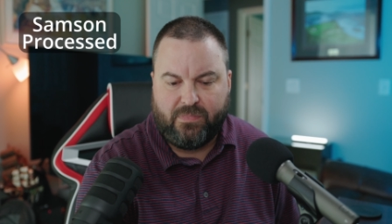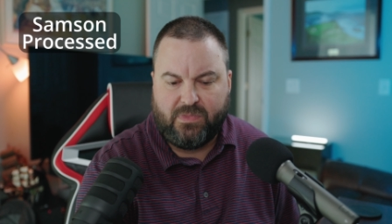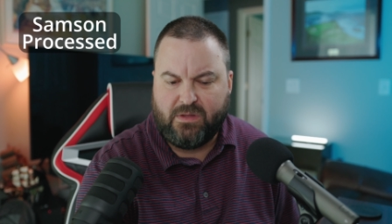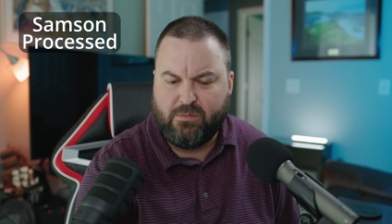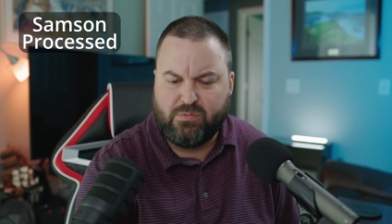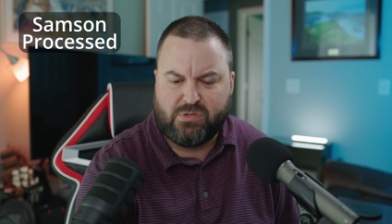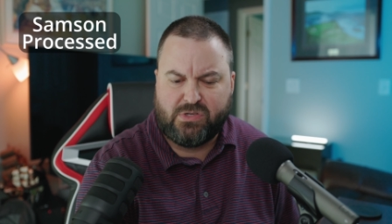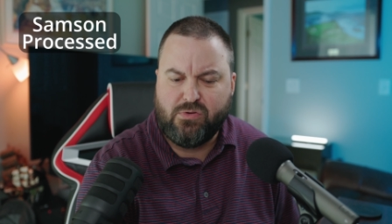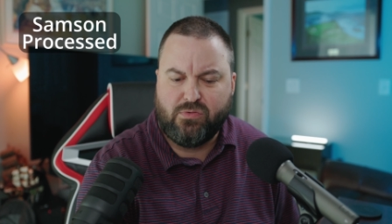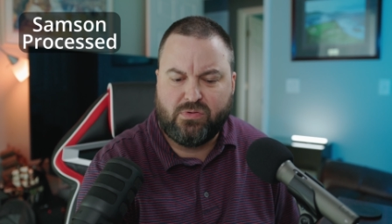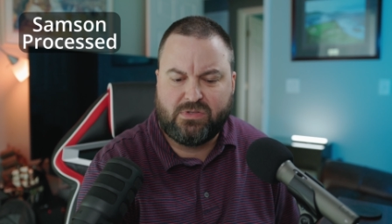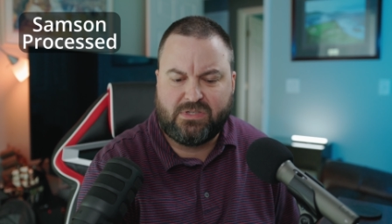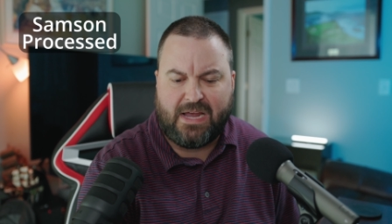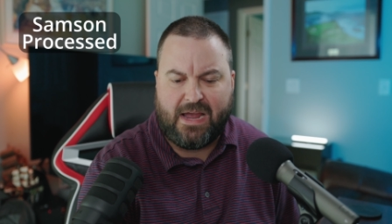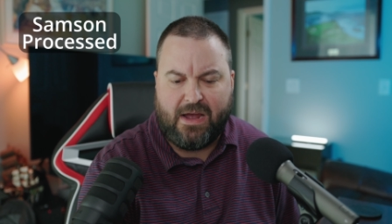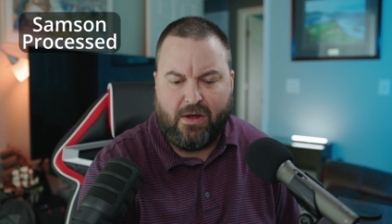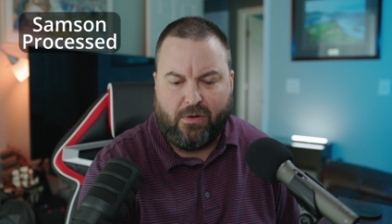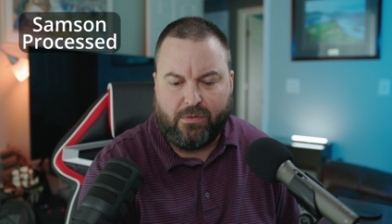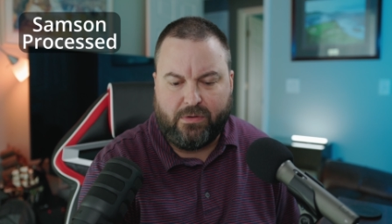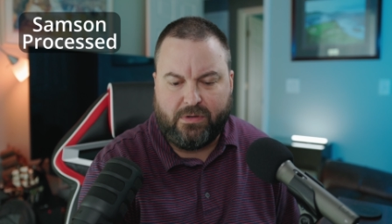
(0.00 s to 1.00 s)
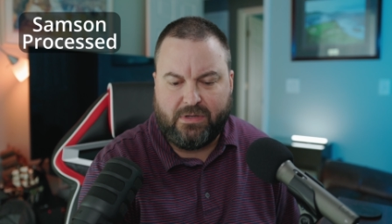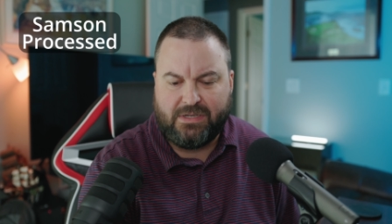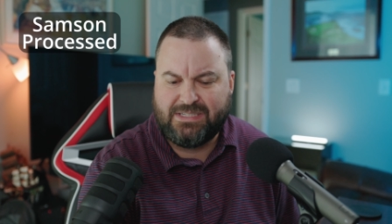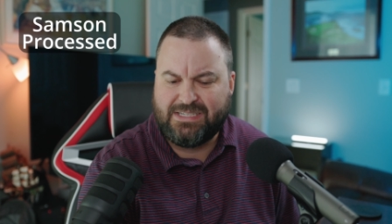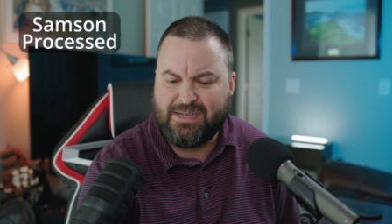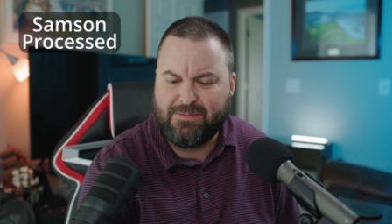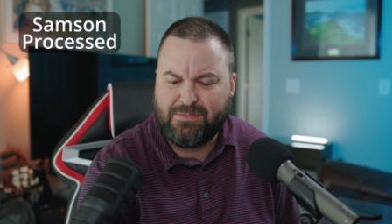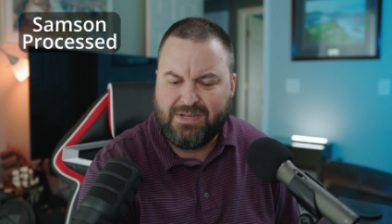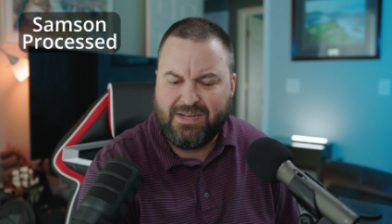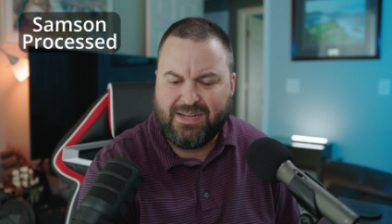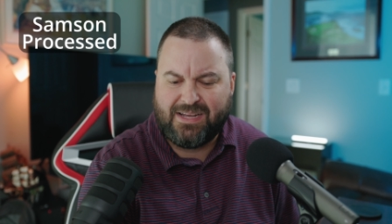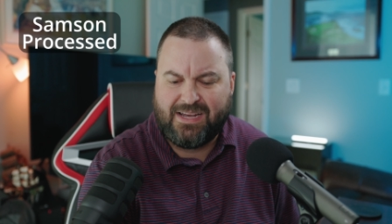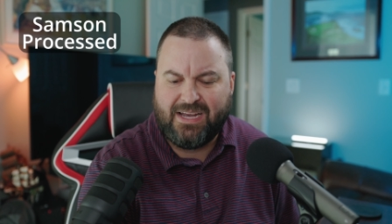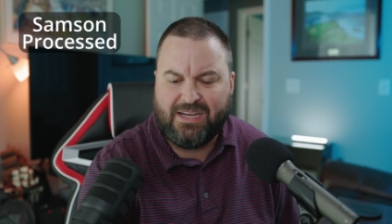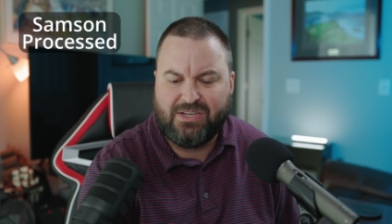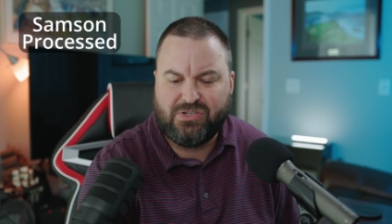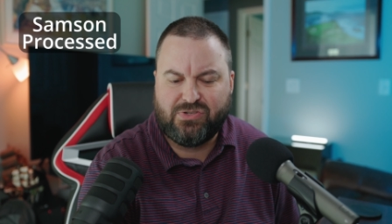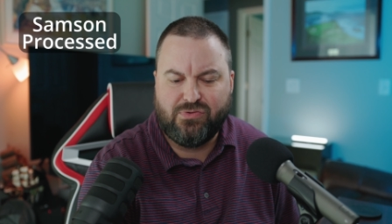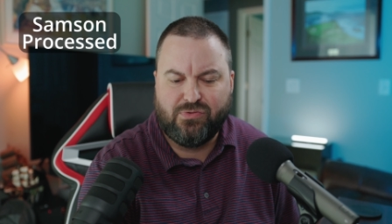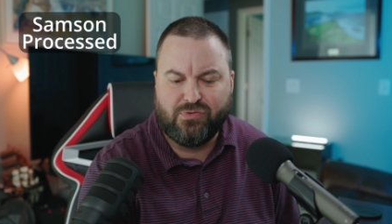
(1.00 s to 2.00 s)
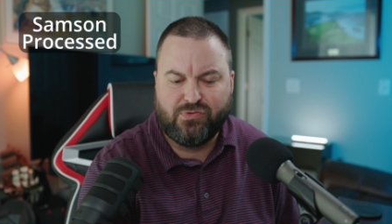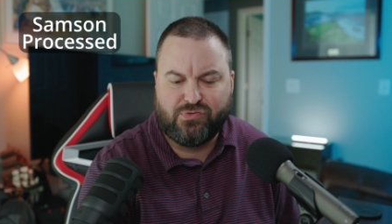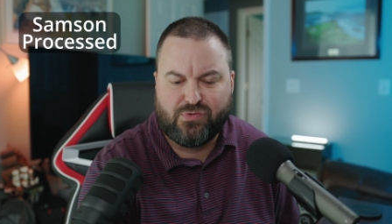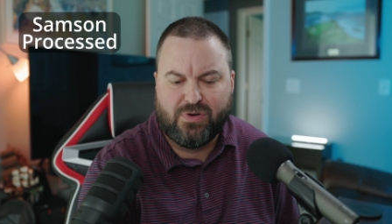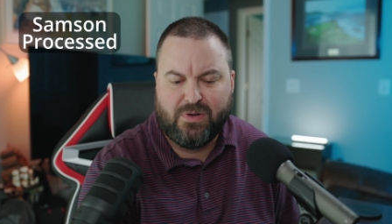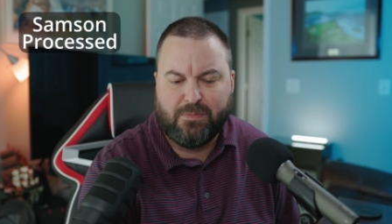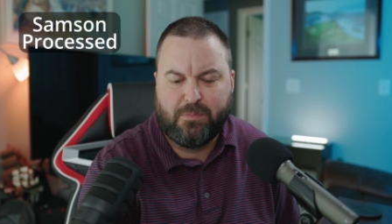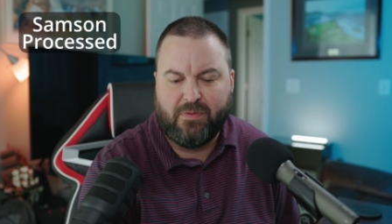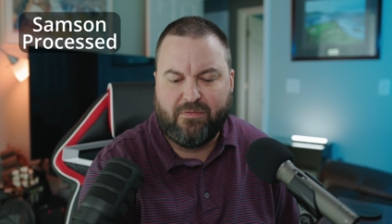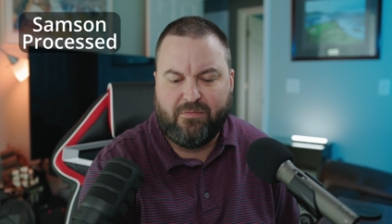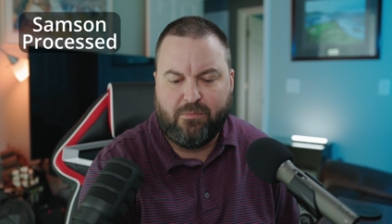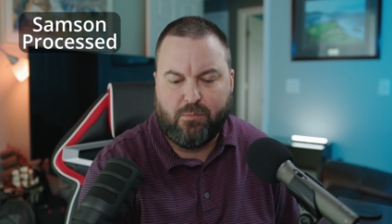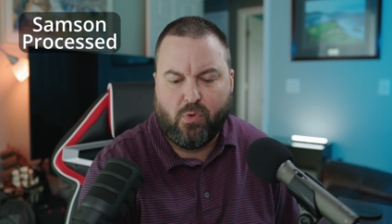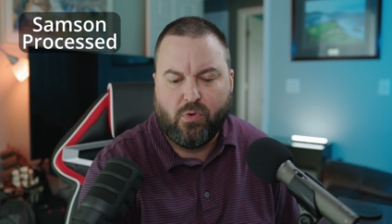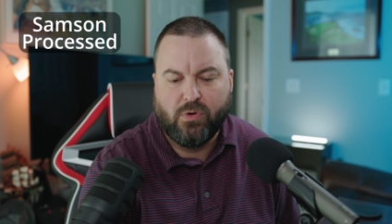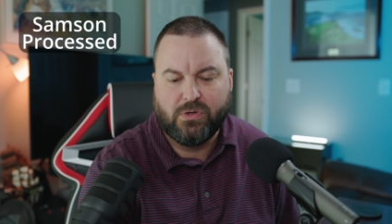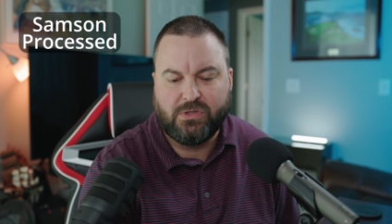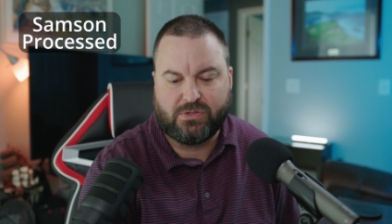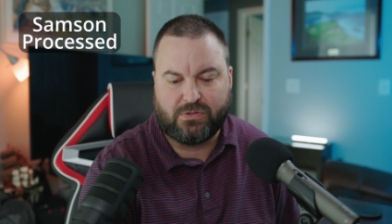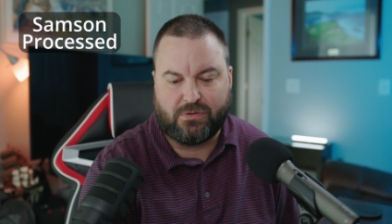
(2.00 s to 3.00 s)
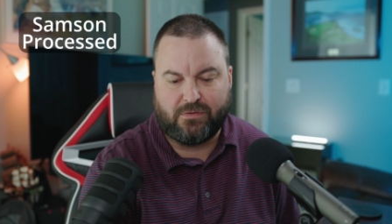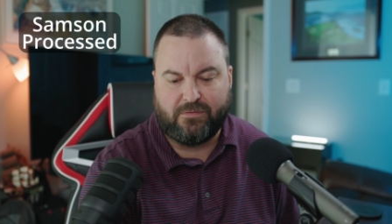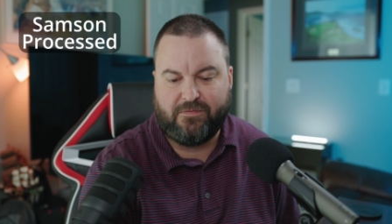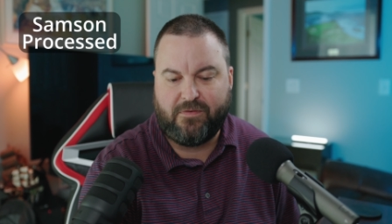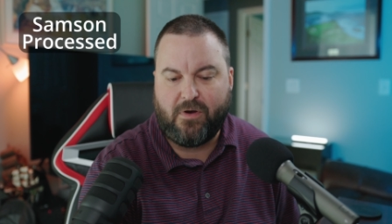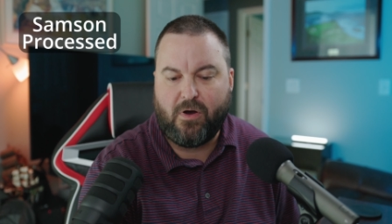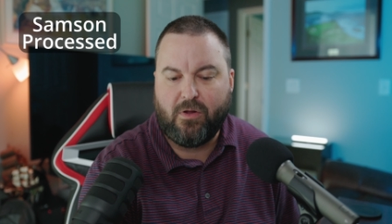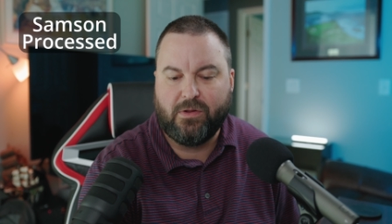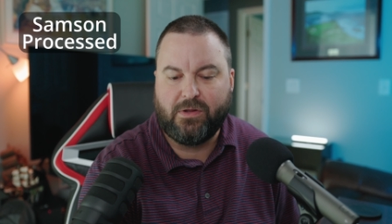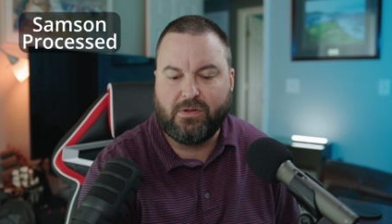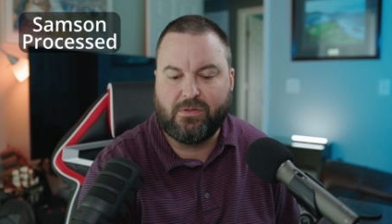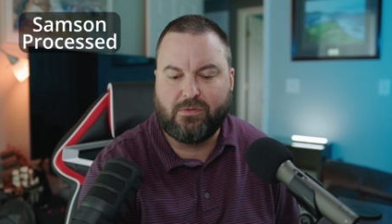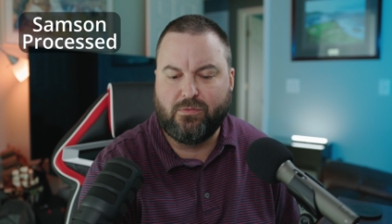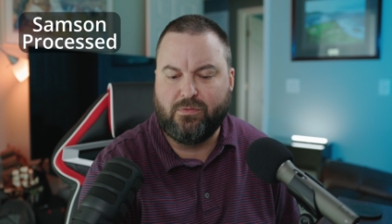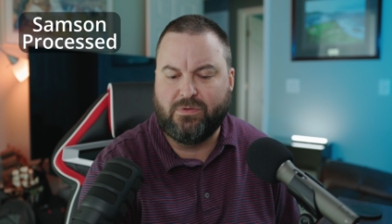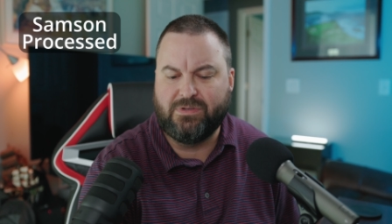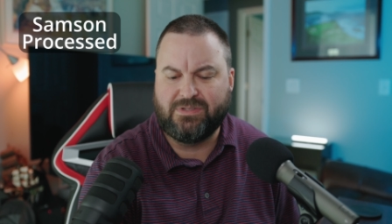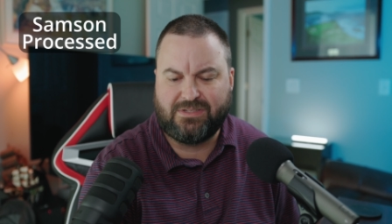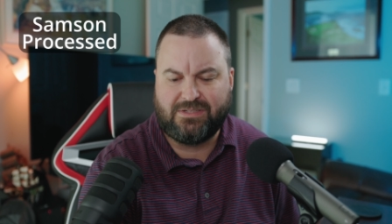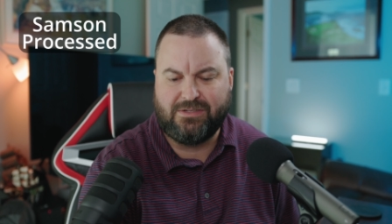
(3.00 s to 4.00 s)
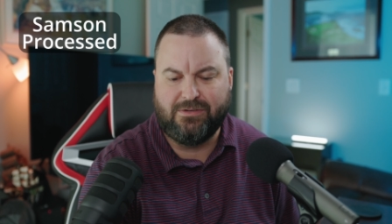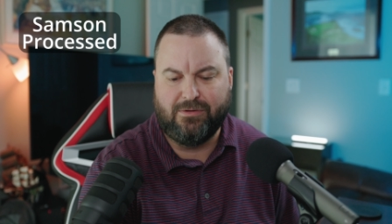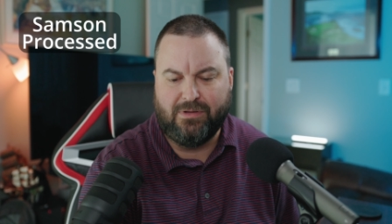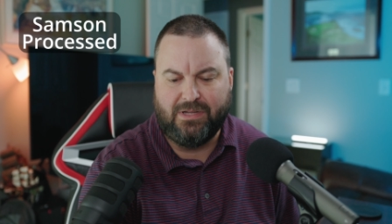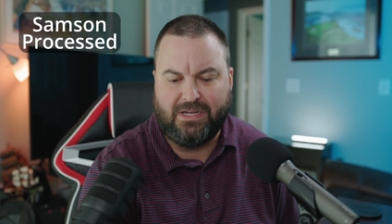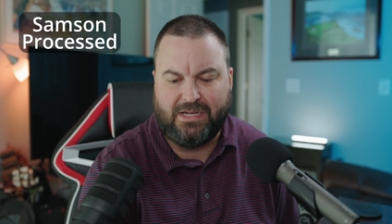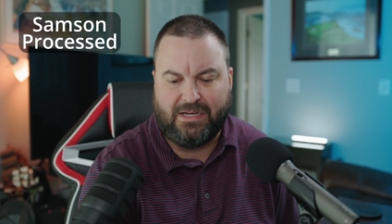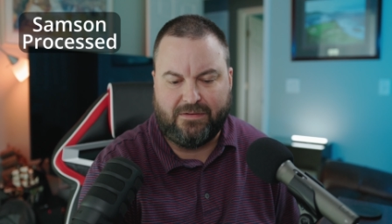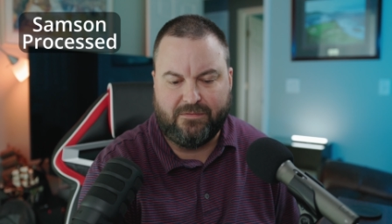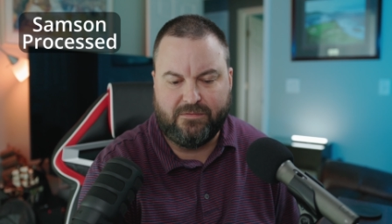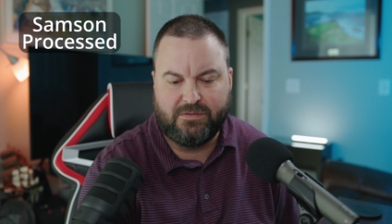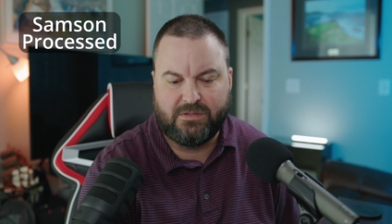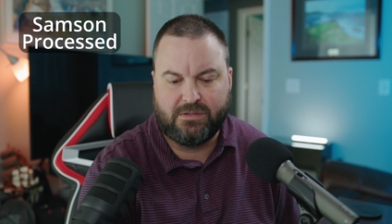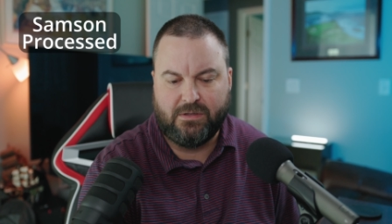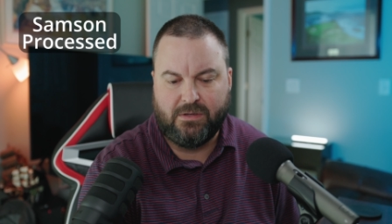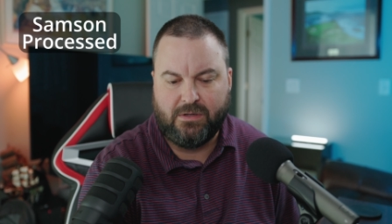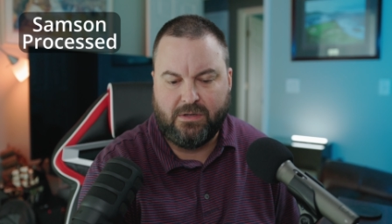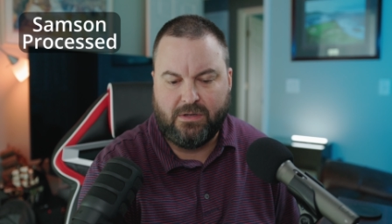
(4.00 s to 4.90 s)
There was no sound, except an occasional drip of moisture falling through the still leaves.